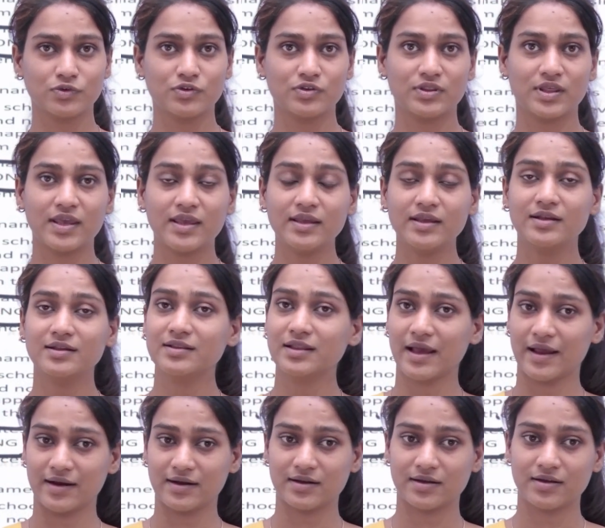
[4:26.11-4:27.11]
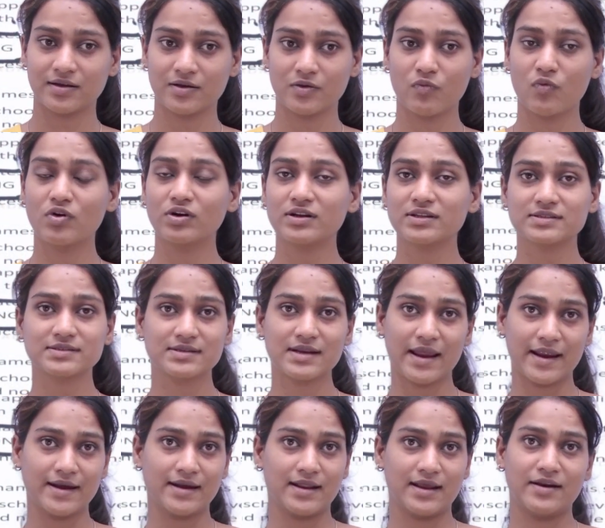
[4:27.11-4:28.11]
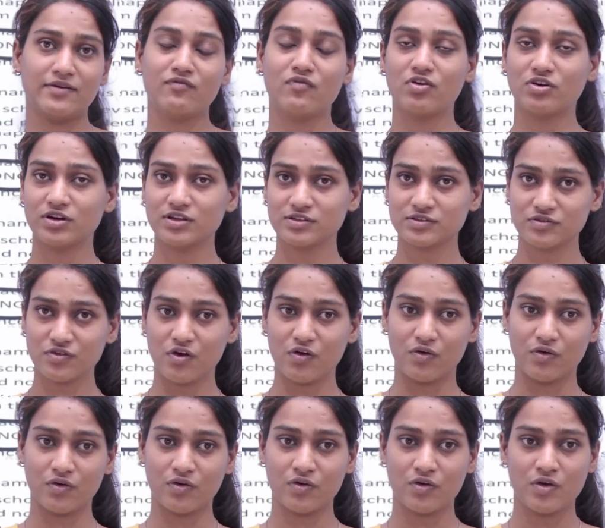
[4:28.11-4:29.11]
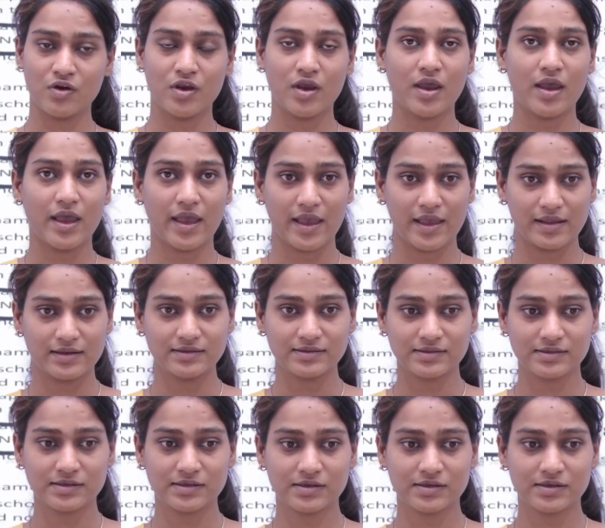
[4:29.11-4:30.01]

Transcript: think that what is right and what is wrong, and